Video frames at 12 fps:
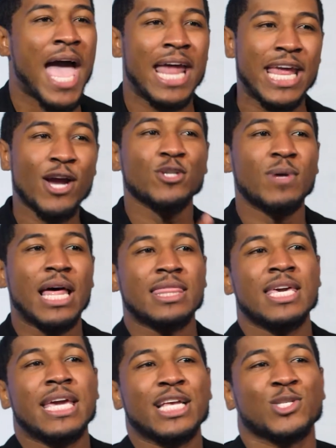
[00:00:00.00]
And here's what I
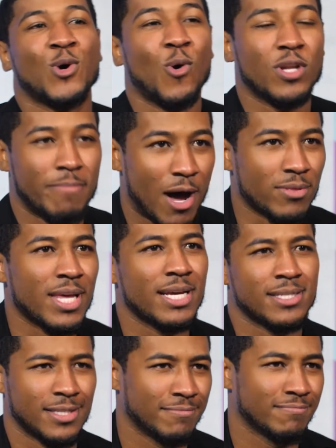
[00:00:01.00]
think is cool about
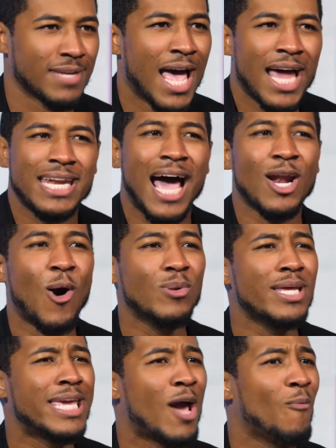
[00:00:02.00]
this. Not
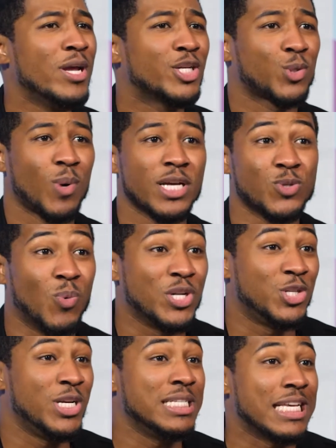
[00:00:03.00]
only can we trust what
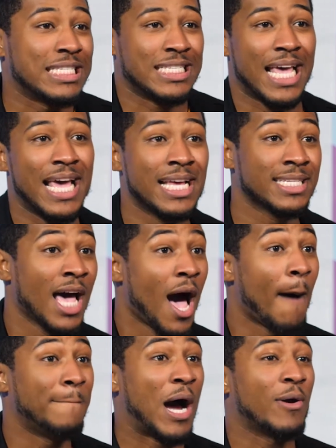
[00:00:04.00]
Jesus says
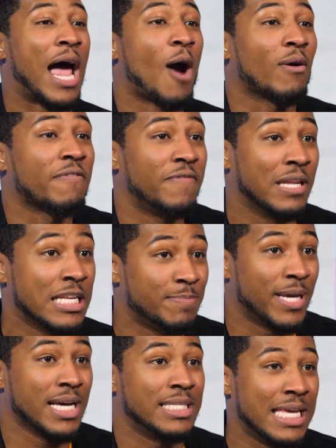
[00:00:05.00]
about our feelings
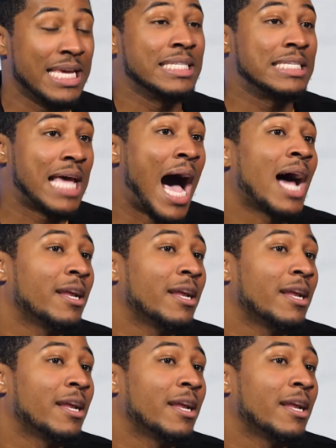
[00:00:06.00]
because he is God